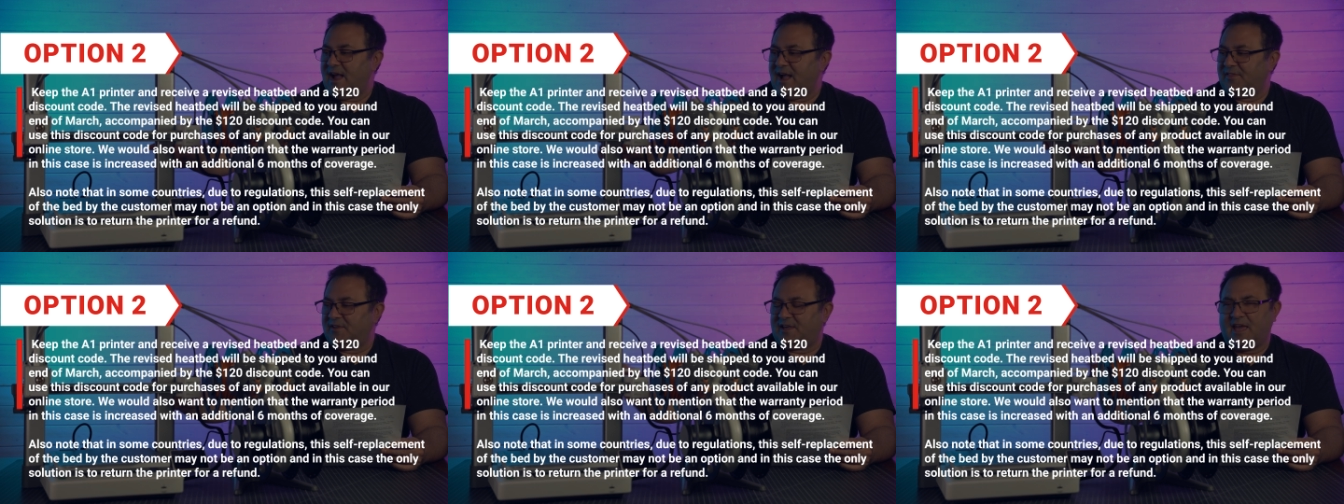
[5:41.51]

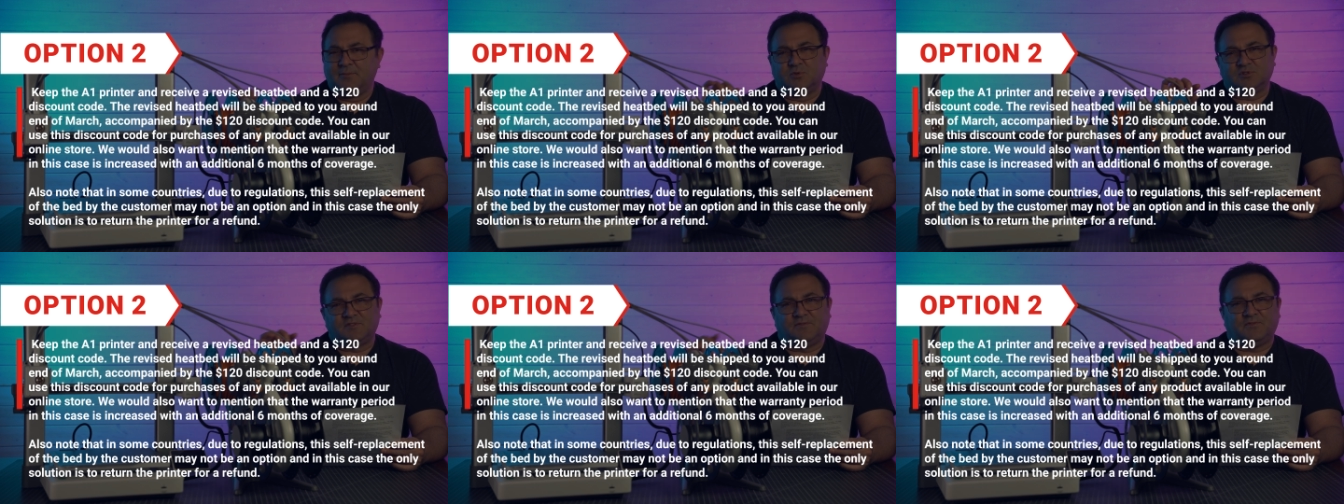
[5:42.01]
and the cable
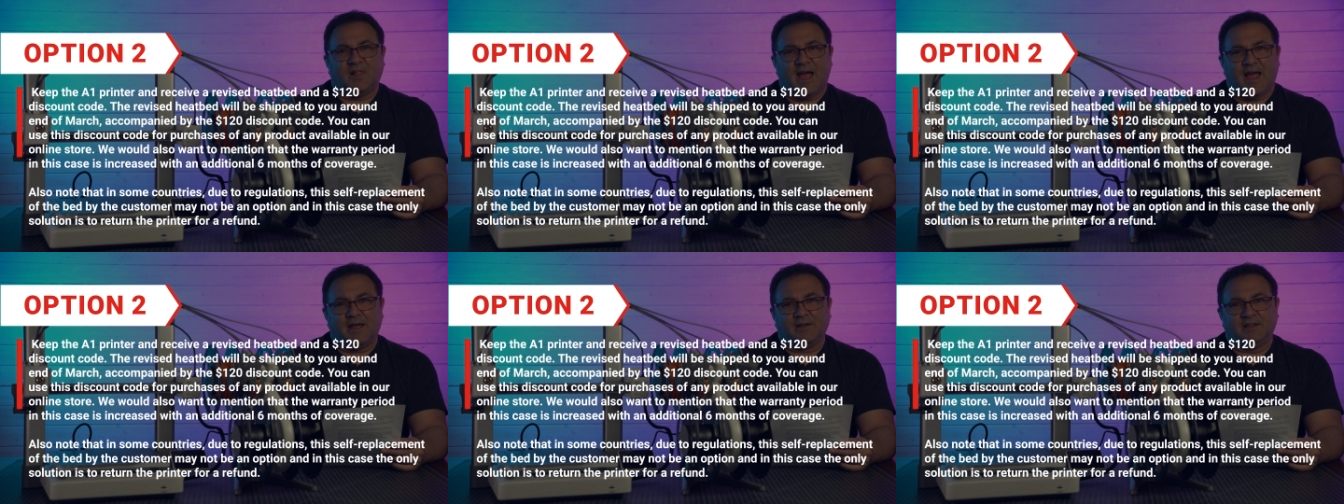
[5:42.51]
was
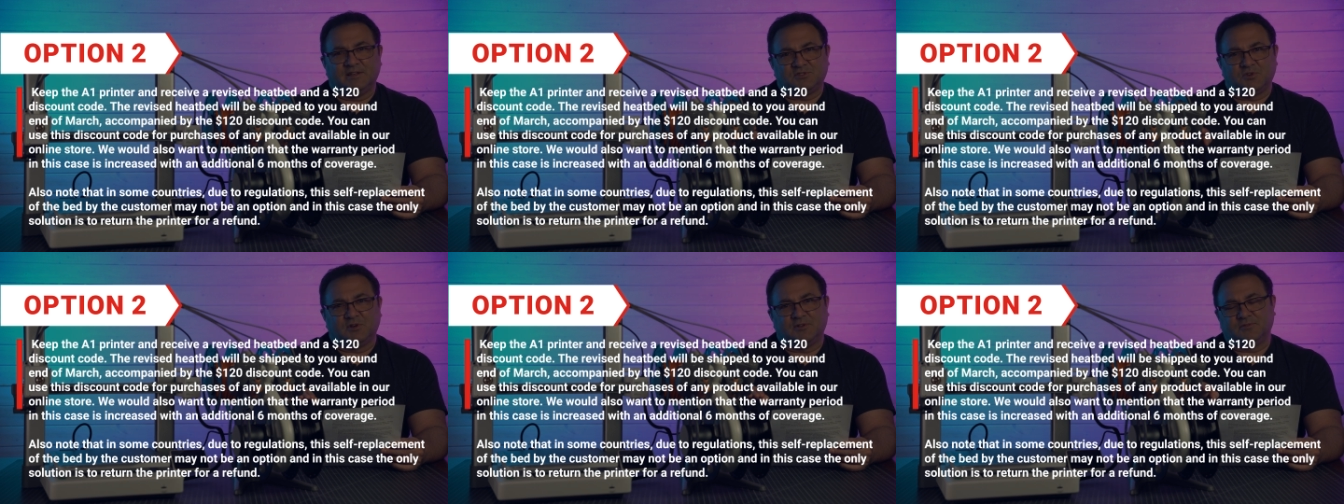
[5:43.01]
flat, and it
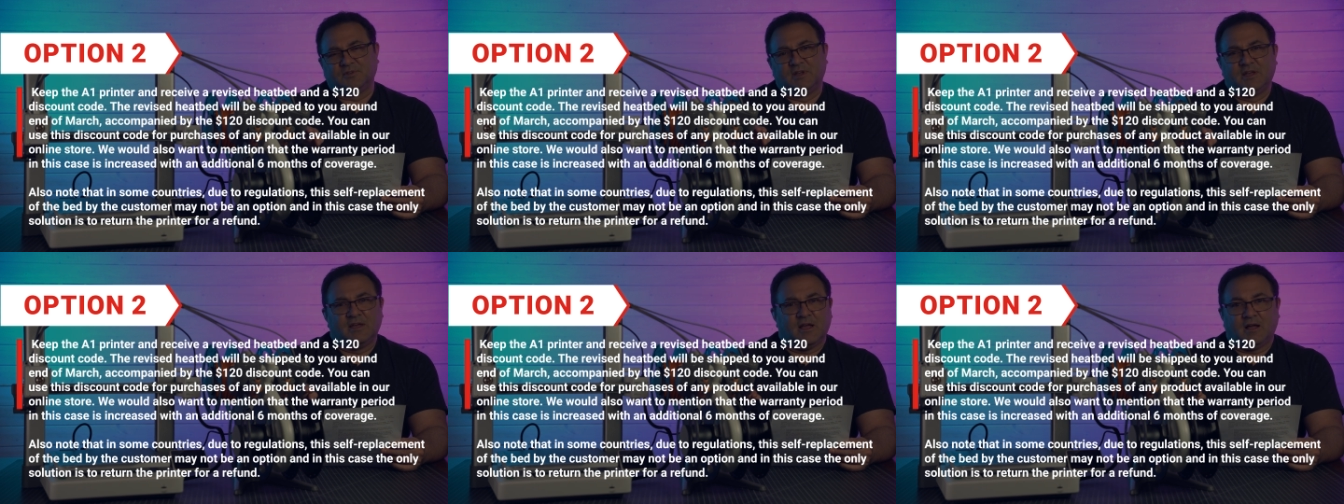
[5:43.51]
sort of,
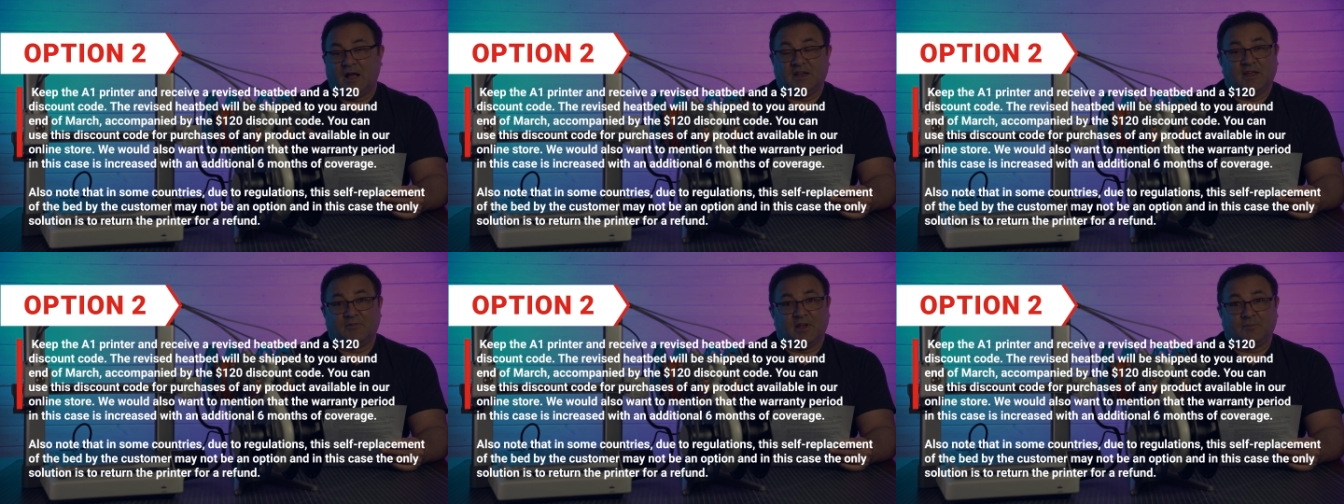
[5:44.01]
I
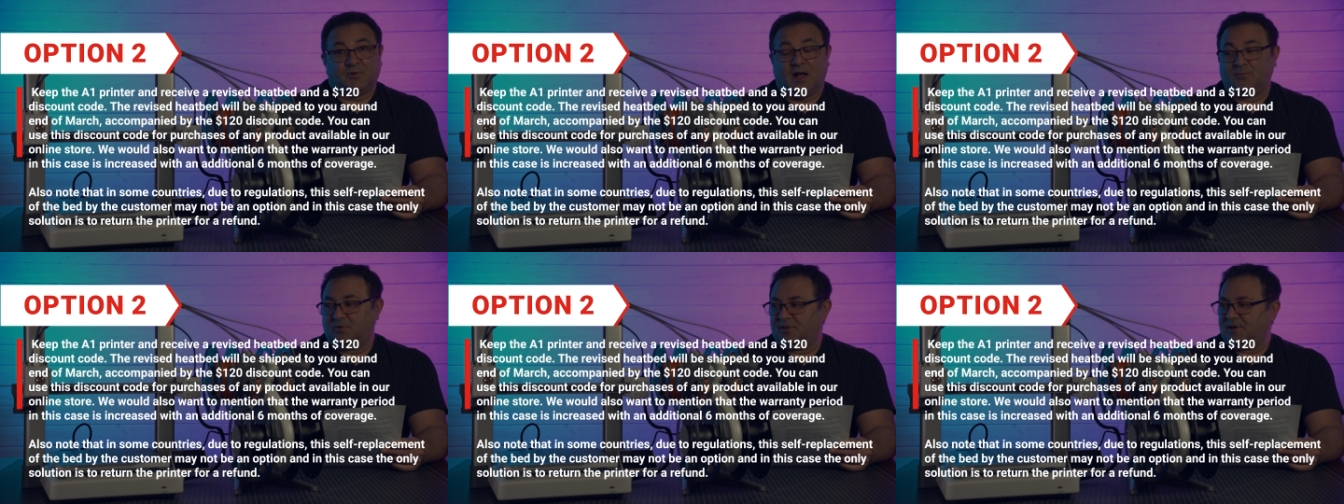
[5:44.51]
never had a
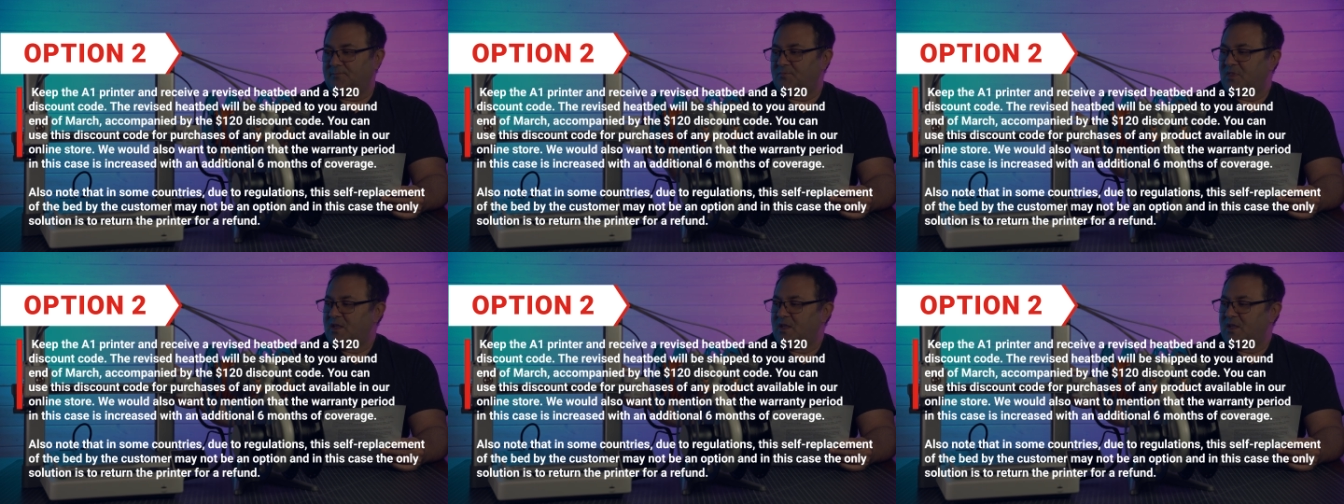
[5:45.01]
problem with it.